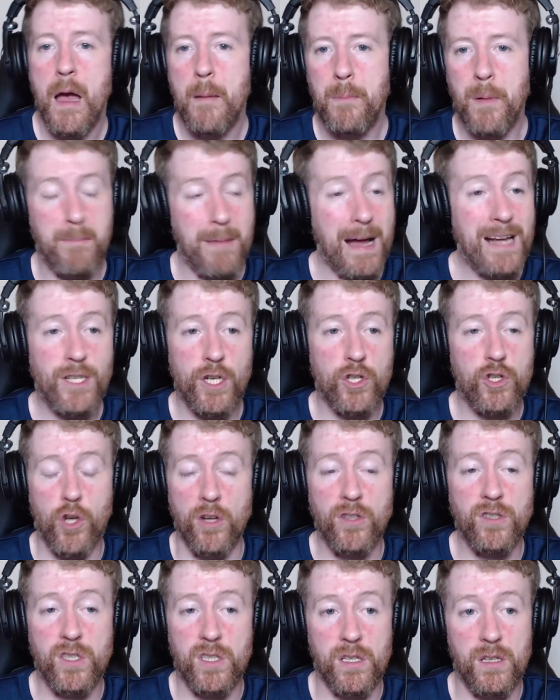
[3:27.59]
but Magic
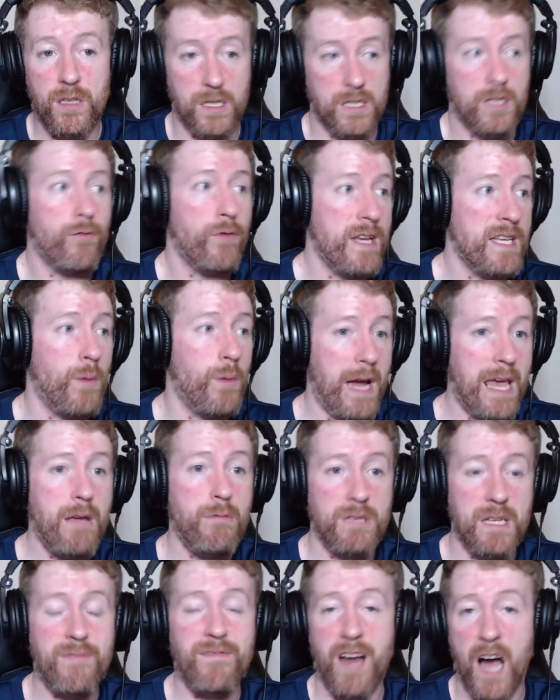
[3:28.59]
Johnson, there's a reason why he
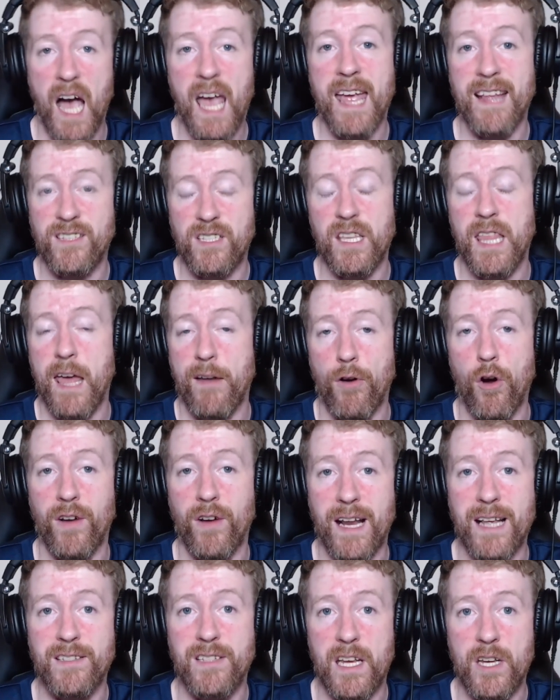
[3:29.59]
was even hired to their
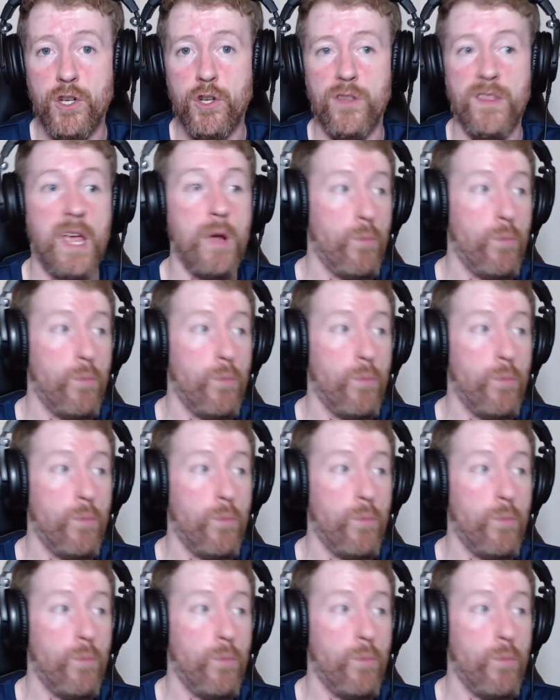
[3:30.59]
organization.